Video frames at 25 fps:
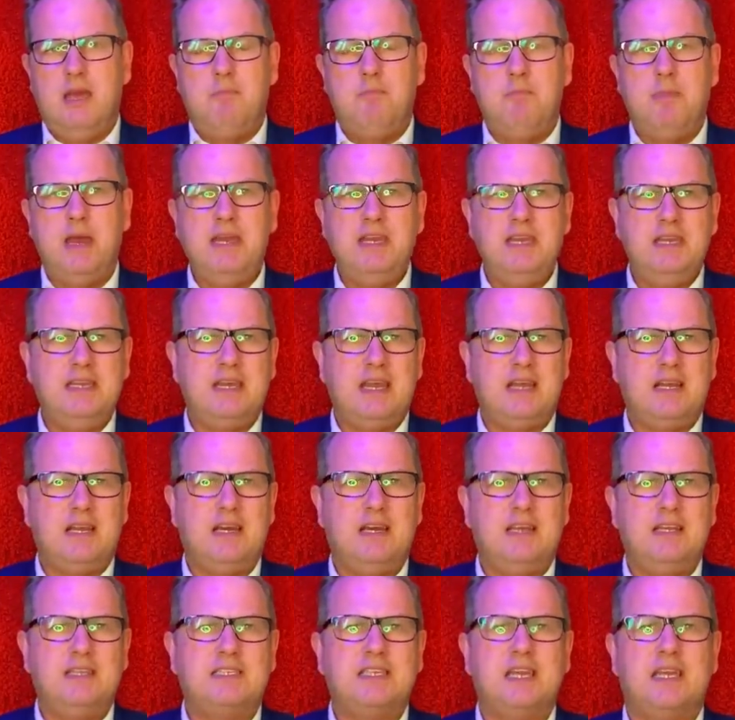Many
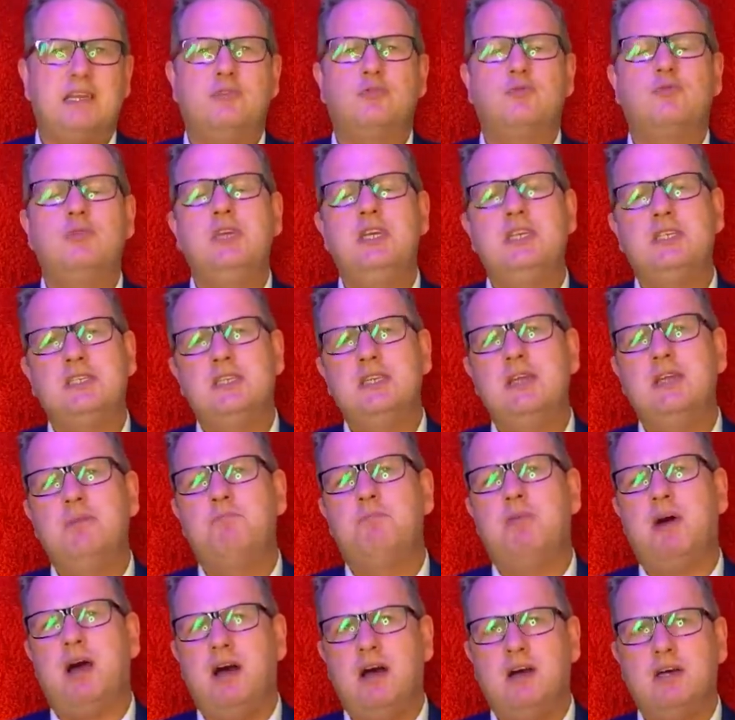deadlines had recently
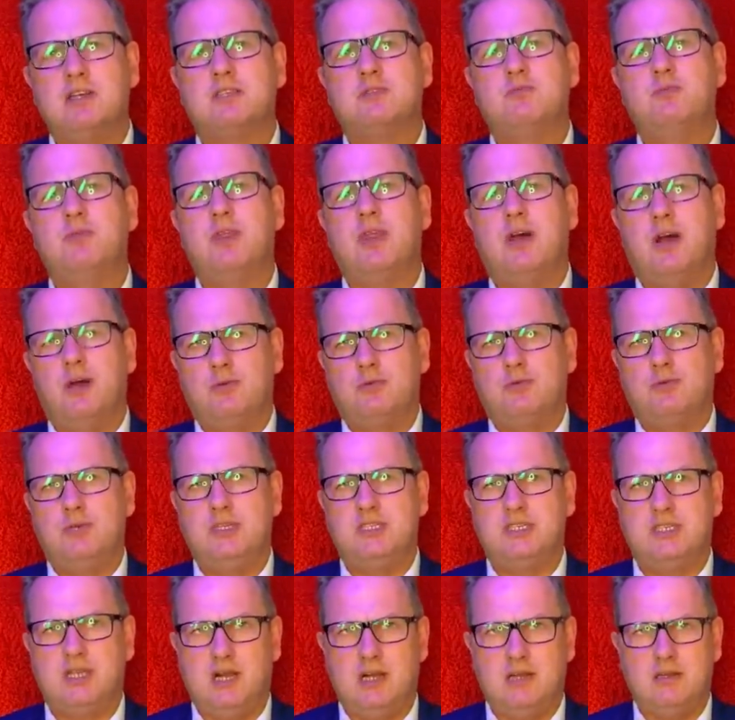passed without
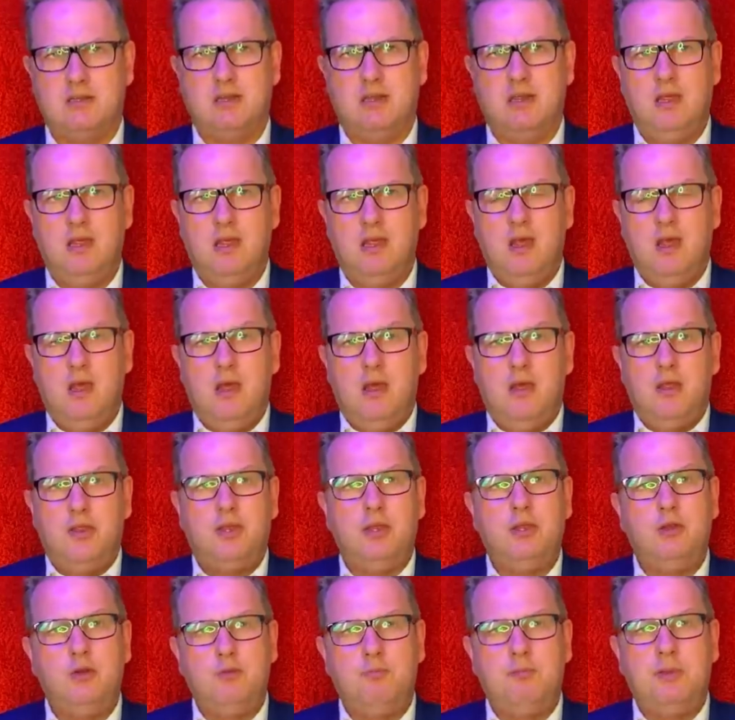result.
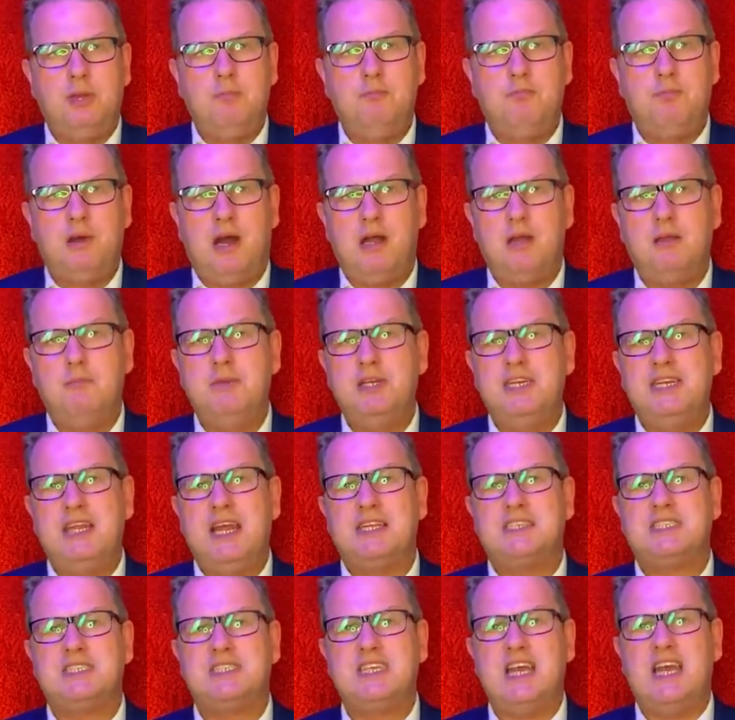The European Parliament
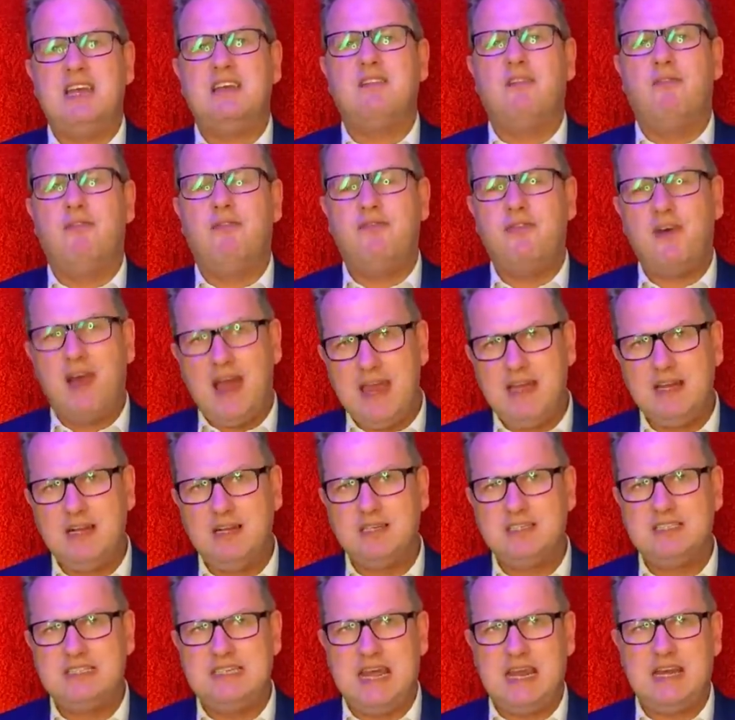had set a
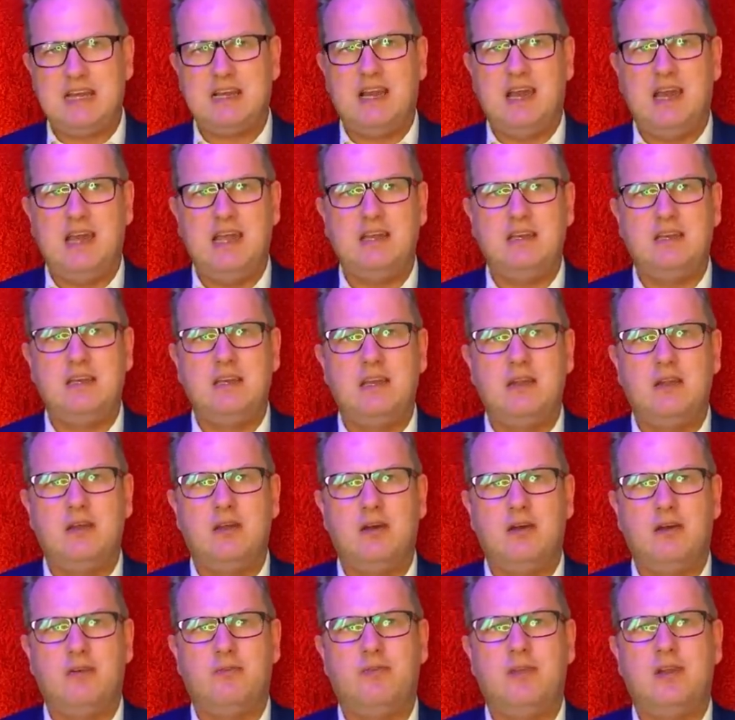final deadline
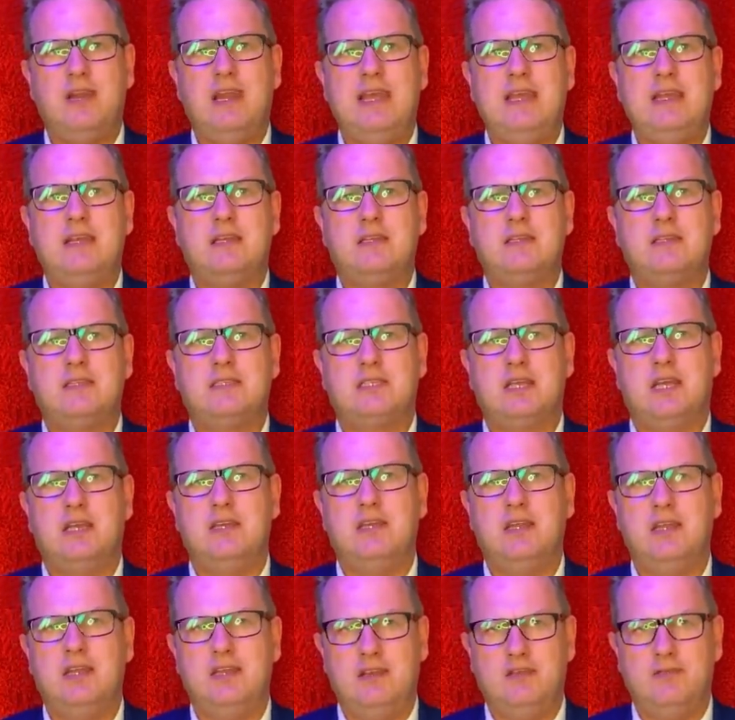of late
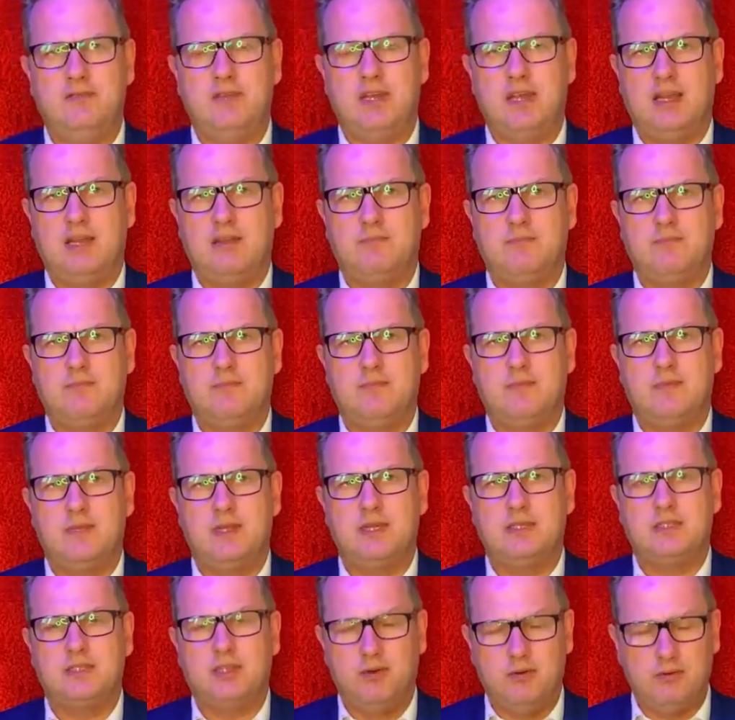Sunday evening.
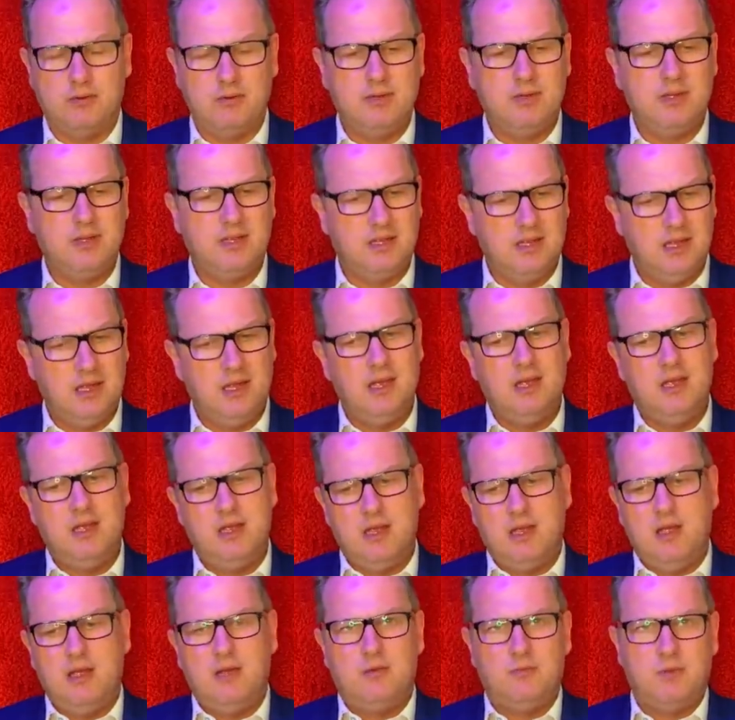So,
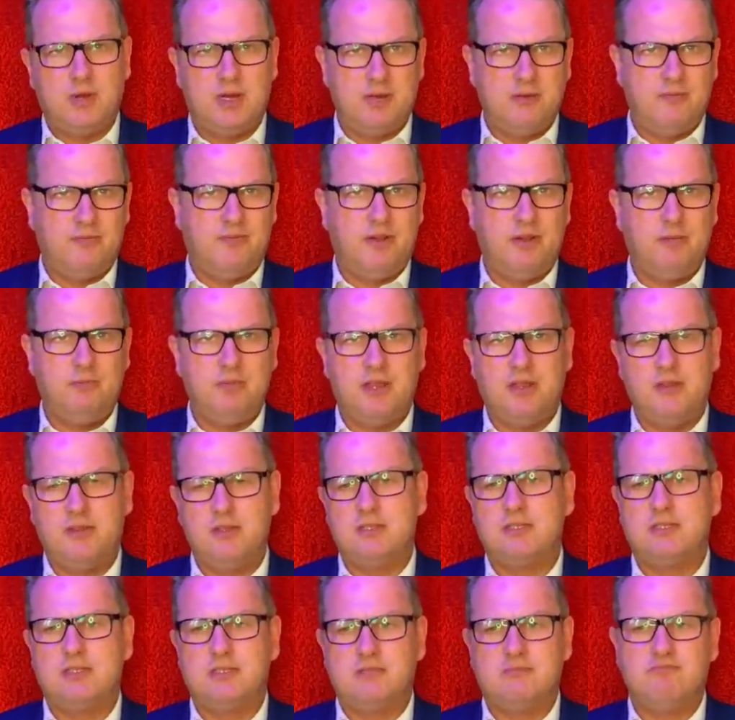when I'm filming
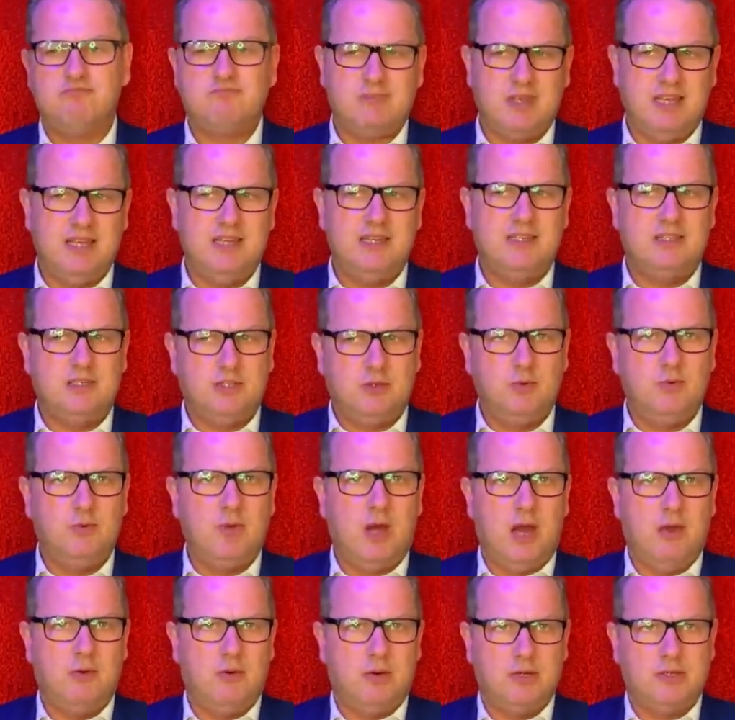this, in
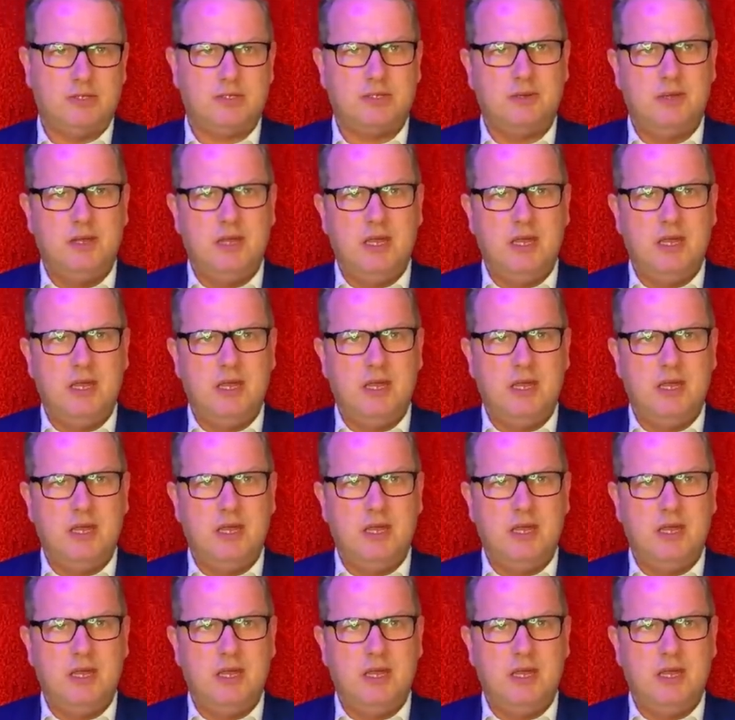2 hours.